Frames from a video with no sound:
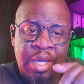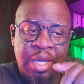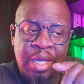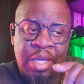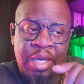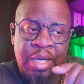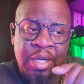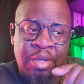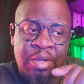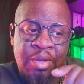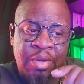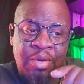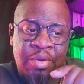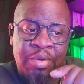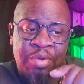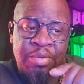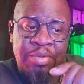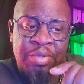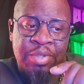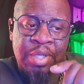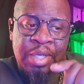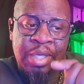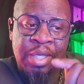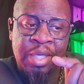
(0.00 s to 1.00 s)
and it
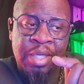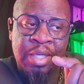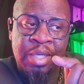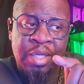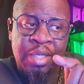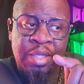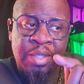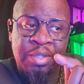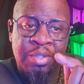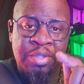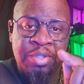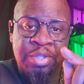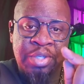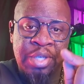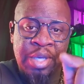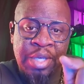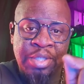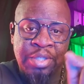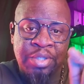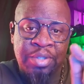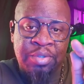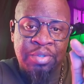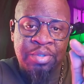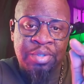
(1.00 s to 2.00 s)
goes in
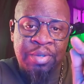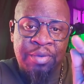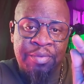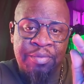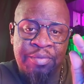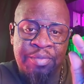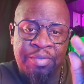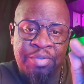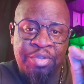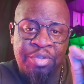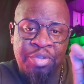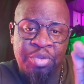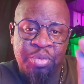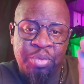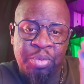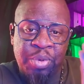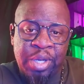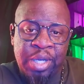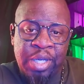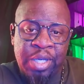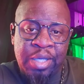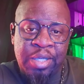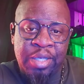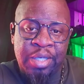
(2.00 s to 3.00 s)
sections of
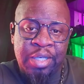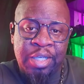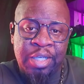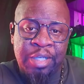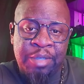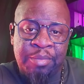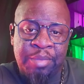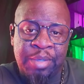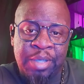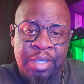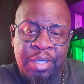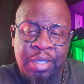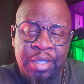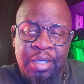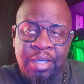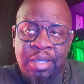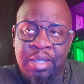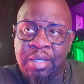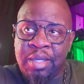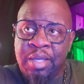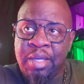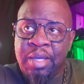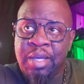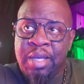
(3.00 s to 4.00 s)
3 dB.
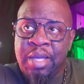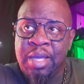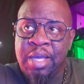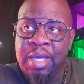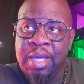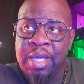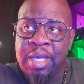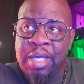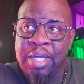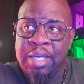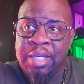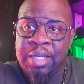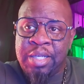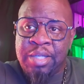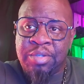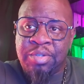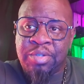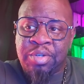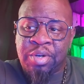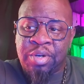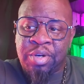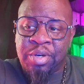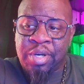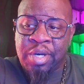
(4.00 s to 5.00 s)
And these
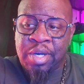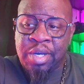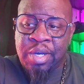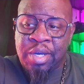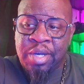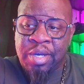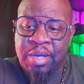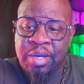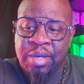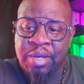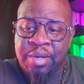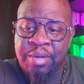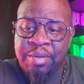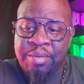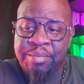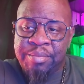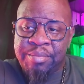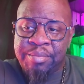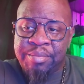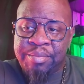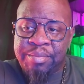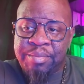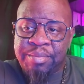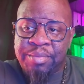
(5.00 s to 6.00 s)
are
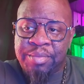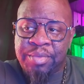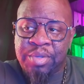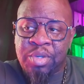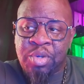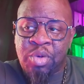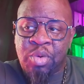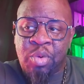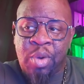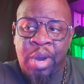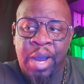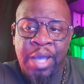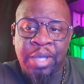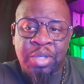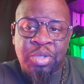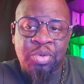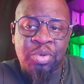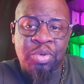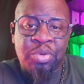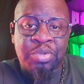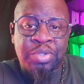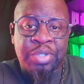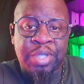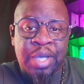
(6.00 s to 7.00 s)

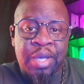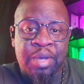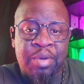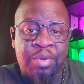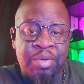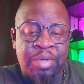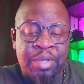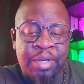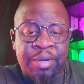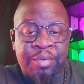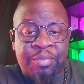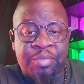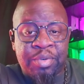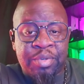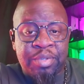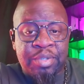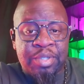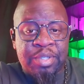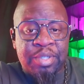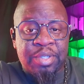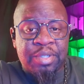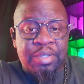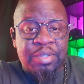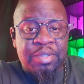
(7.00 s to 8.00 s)
gradual sound
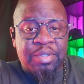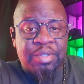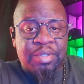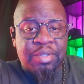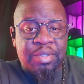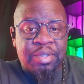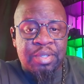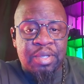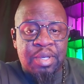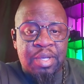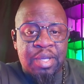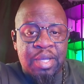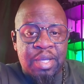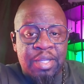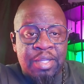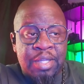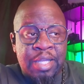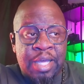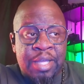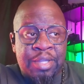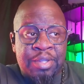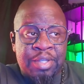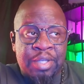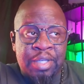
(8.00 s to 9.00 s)
differences
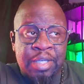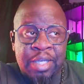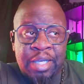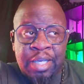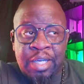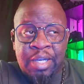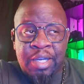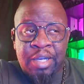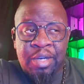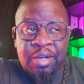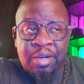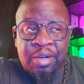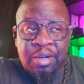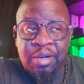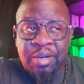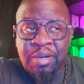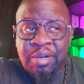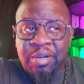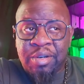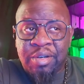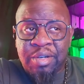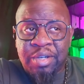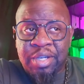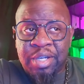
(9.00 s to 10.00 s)
that the
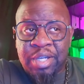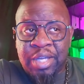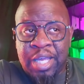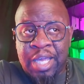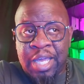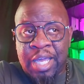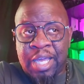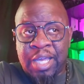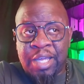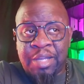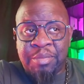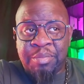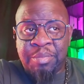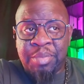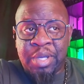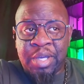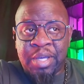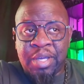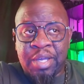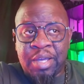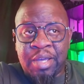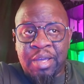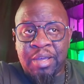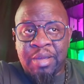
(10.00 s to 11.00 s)
ear can
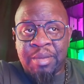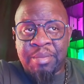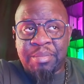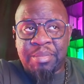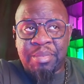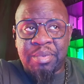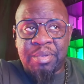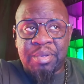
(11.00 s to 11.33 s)
pick up,